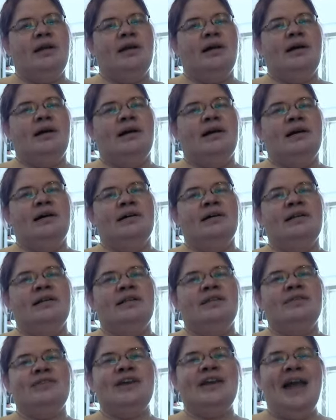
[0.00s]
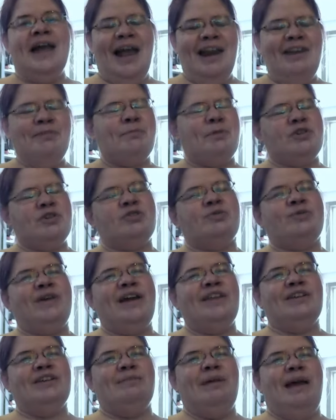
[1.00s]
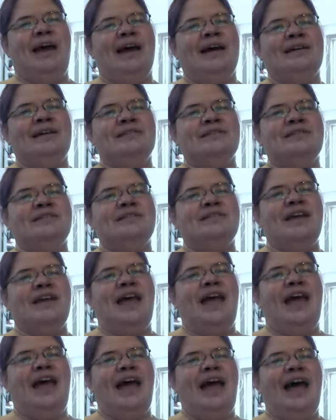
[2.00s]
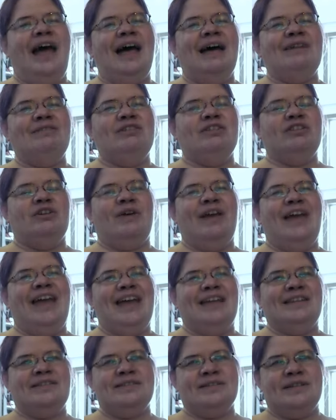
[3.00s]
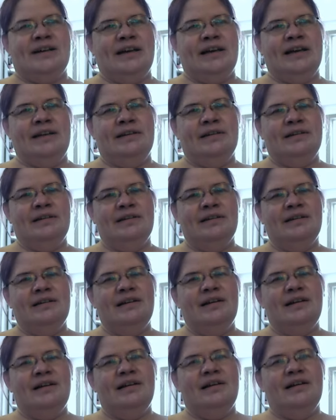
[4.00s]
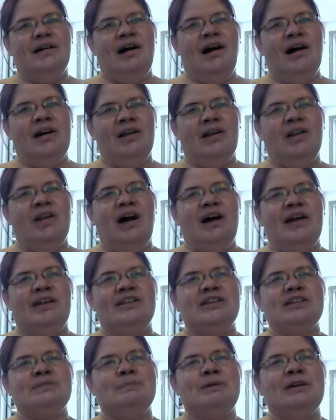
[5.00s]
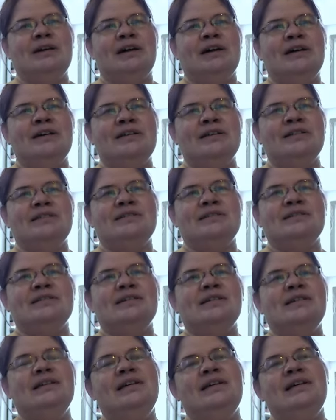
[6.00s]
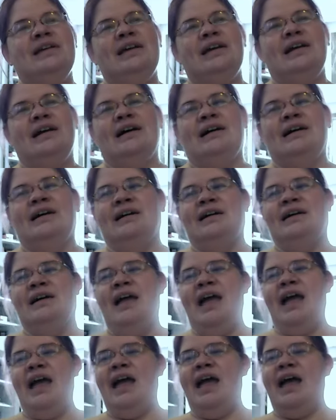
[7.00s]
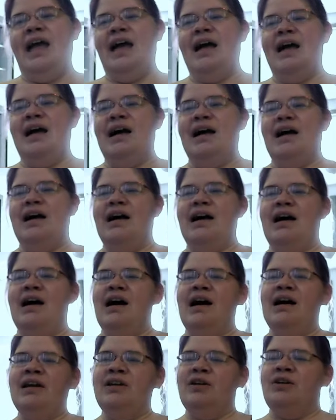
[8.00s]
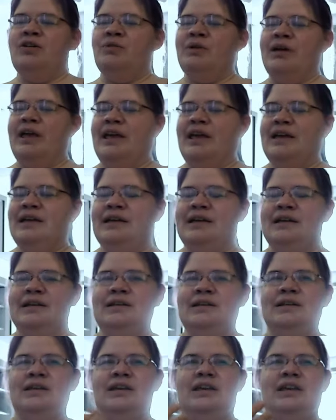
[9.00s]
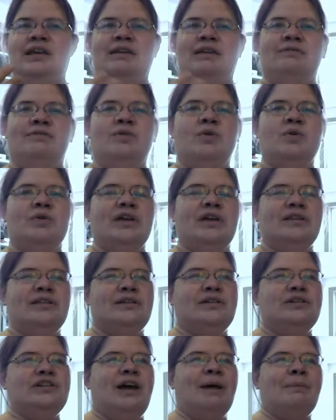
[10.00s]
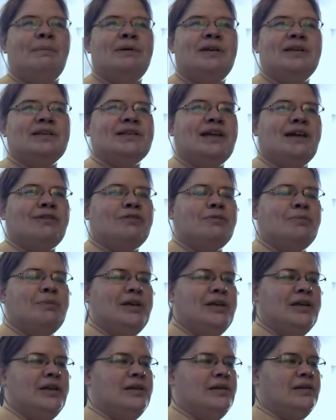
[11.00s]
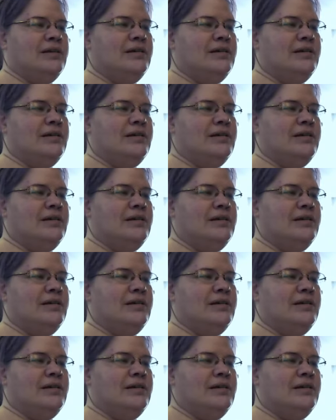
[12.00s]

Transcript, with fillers: Uh, they kind of portray them as having their hands tied on a lot of this because uh, Anno, in evoking the Japanese government